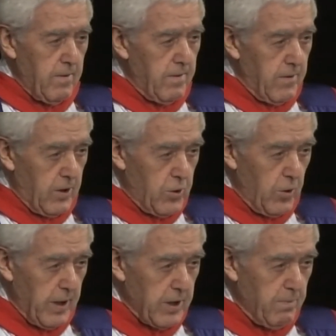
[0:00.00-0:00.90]
the
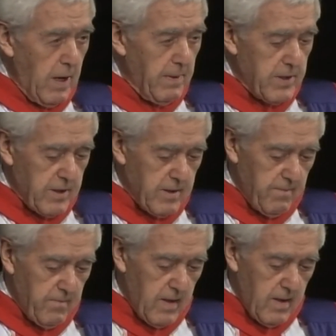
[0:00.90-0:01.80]
joyous moments
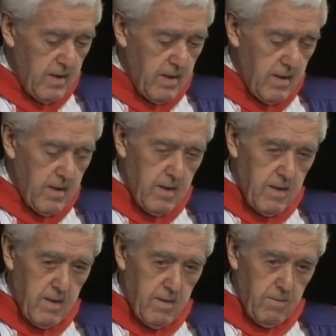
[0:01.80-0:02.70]

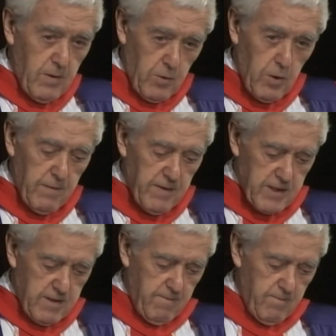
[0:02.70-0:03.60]
with all of us.
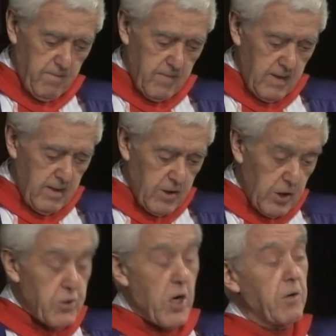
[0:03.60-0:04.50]
She
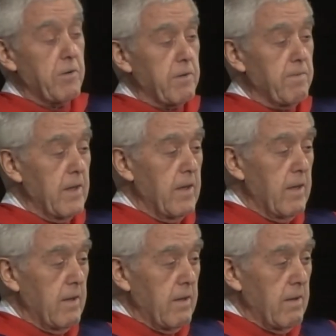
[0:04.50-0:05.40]
joked,
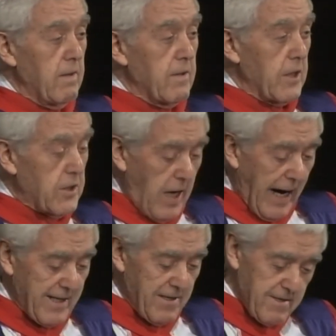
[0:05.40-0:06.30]
she
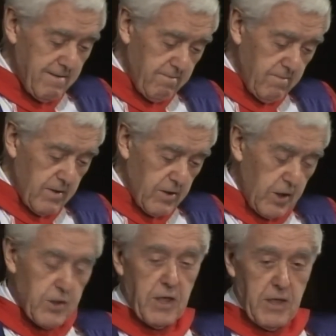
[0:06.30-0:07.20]
chided, she
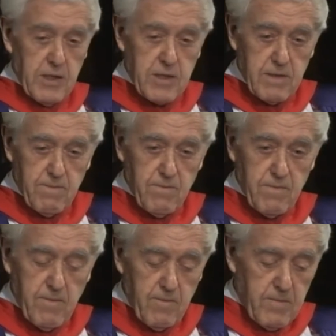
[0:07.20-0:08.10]
cheered us.
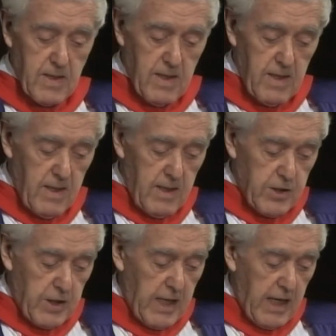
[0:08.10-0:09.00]
She
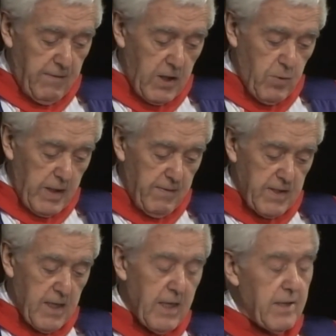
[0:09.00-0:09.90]
gave each one of us
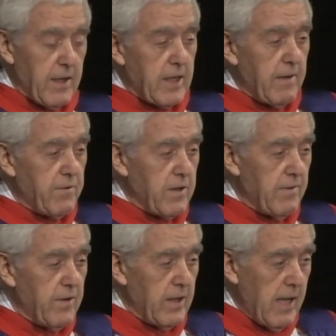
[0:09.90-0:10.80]
the gift of
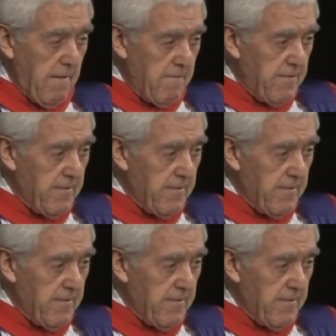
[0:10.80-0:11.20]
her love.